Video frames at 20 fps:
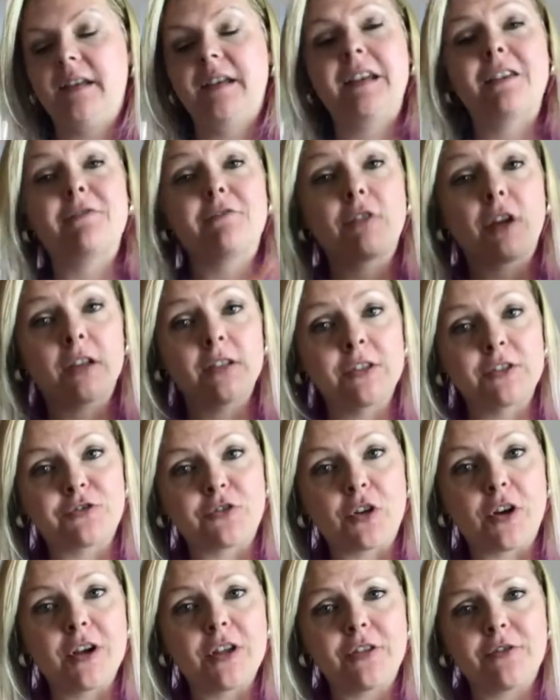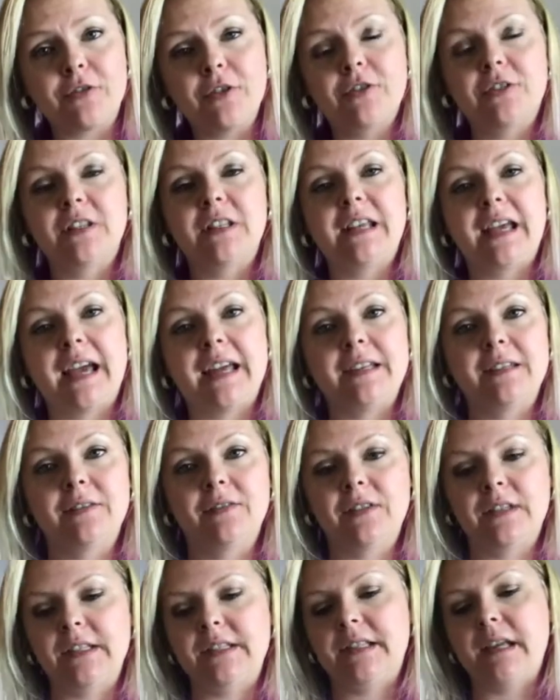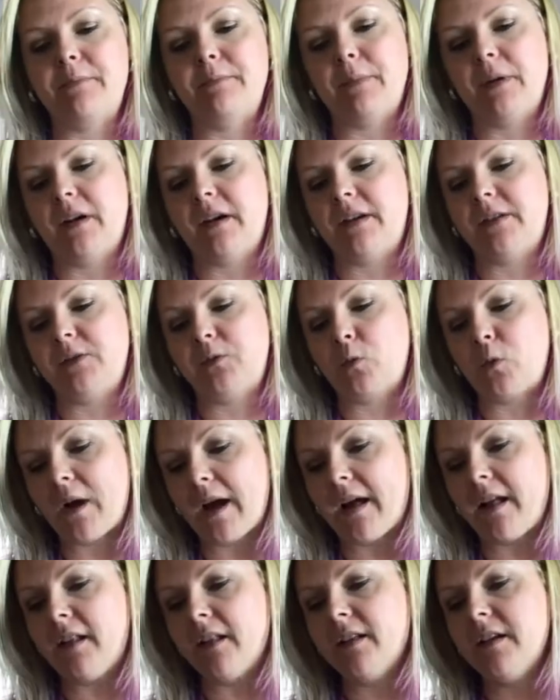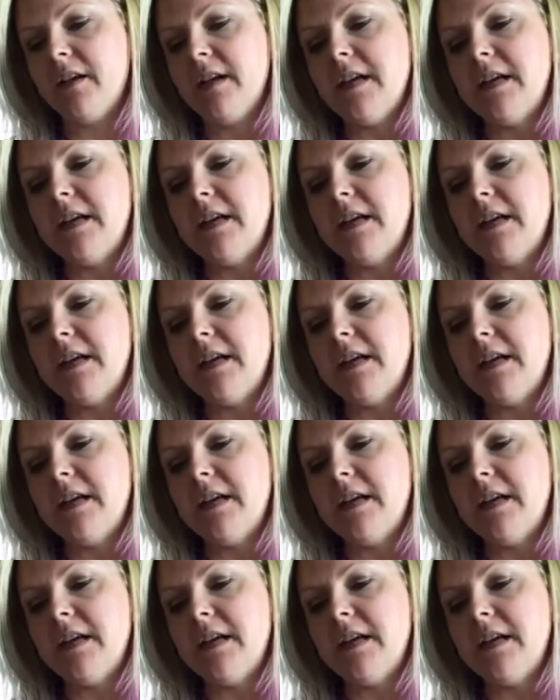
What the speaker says: and it runs right through to the end of December as well.